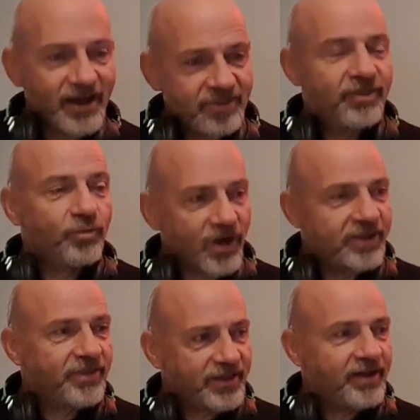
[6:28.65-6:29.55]
and the
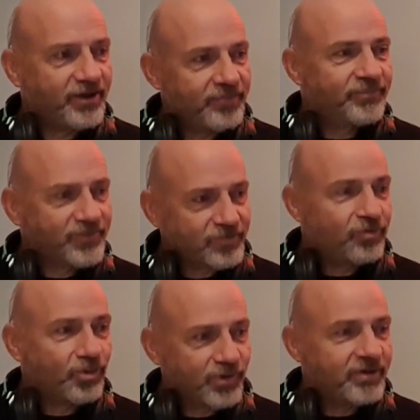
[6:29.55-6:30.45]
way that
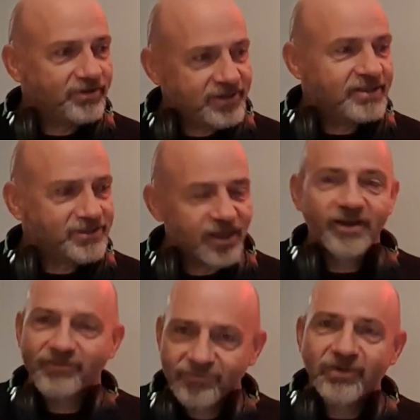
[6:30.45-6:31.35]
Robert, he's
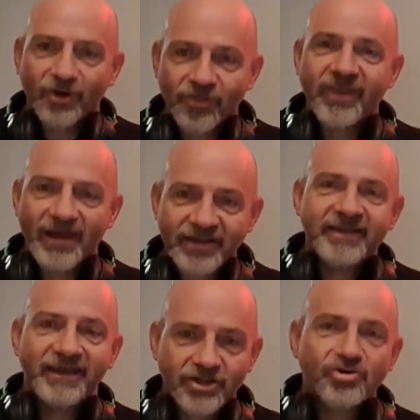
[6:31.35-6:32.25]
like on that
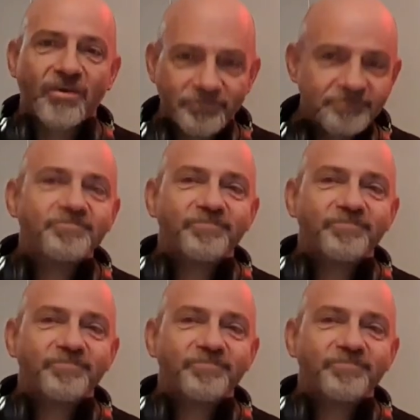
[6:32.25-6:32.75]
kick drum,